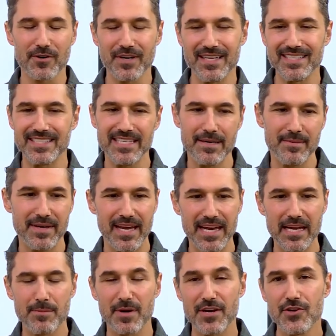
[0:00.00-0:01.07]
the word
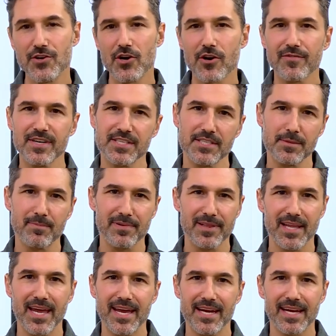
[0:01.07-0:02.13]
intimidated, but nervous to
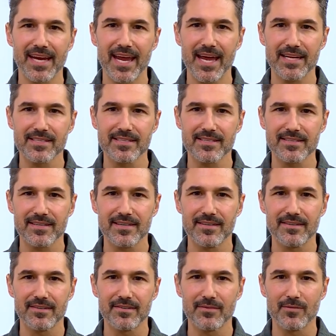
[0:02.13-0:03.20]
play against
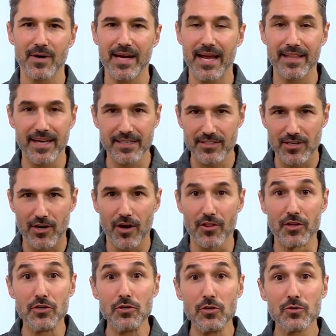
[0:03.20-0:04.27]
what I'd like to
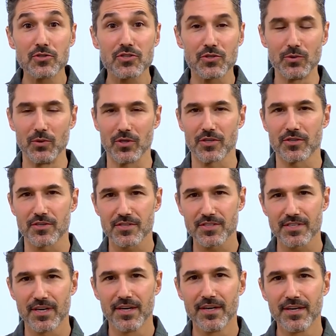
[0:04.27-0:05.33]
call the new
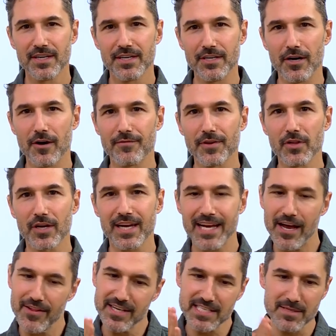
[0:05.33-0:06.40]
schoolers. You know, if you look
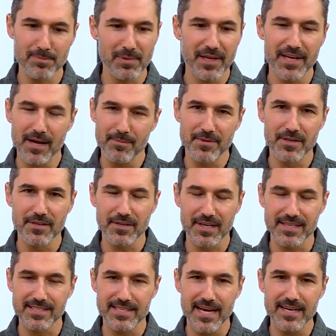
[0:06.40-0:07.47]
at how they split up the,
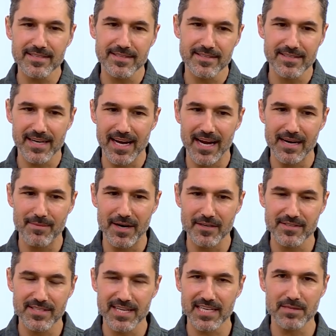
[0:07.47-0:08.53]
contestants, they got
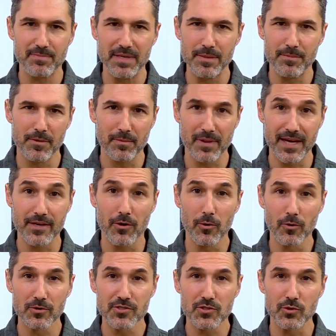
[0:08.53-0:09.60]
about six people played
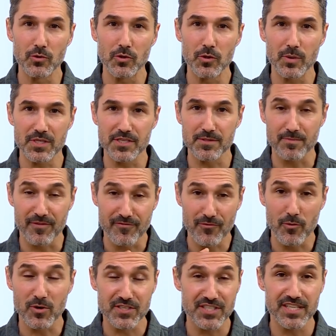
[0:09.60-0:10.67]
old school, which is
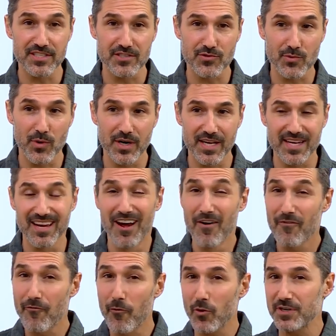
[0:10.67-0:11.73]
before season 20,
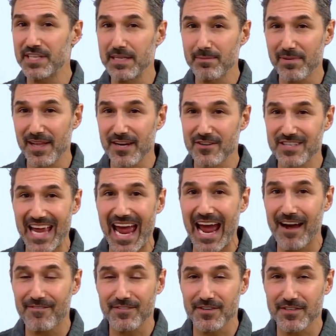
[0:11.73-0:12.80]
14 players
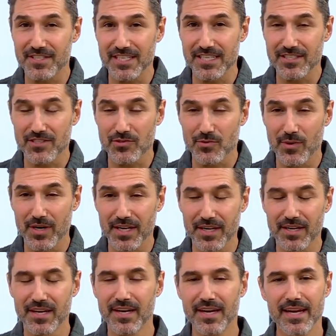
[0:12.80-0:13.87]
after season
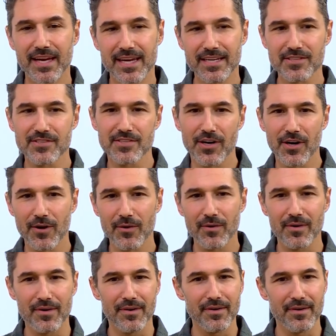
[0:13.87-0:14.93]
20. And
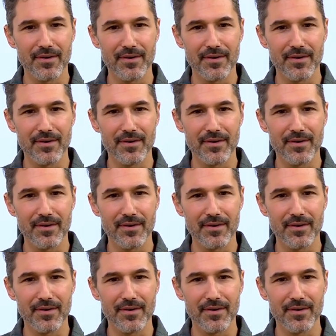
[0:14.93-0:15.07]
so